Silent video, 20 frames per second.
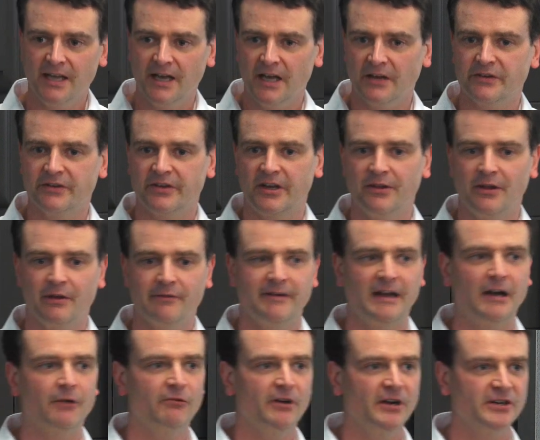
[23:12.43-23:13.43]
and say they're
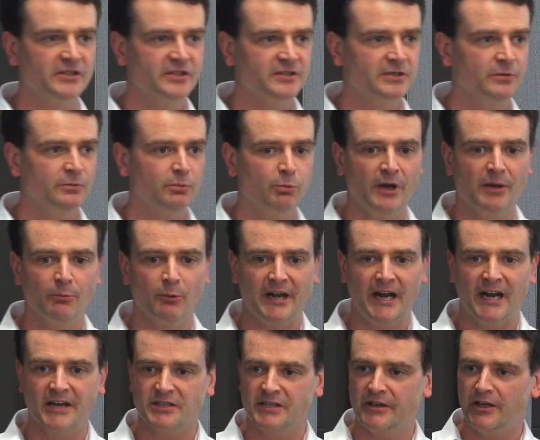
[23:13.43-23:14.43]
VAT registered when
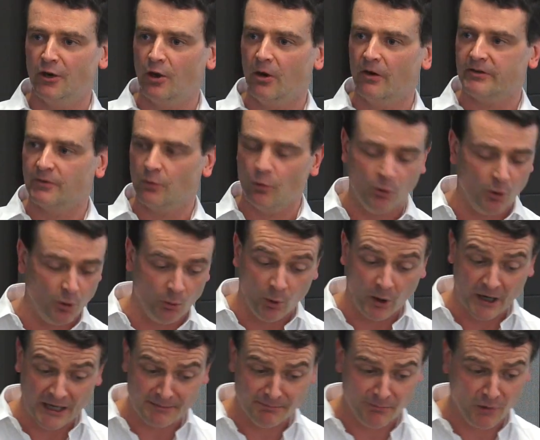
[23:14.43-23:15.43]
actually they're not, or
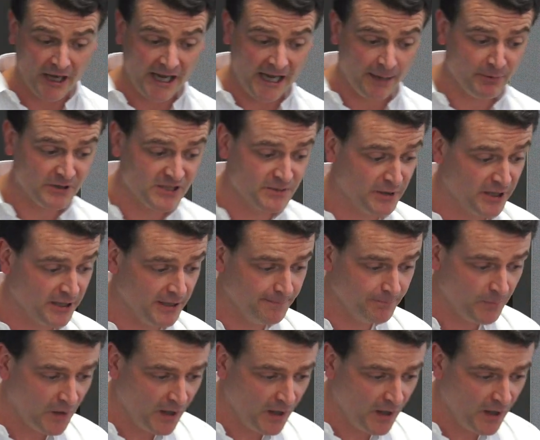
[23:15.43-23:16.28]
what it might happen to be.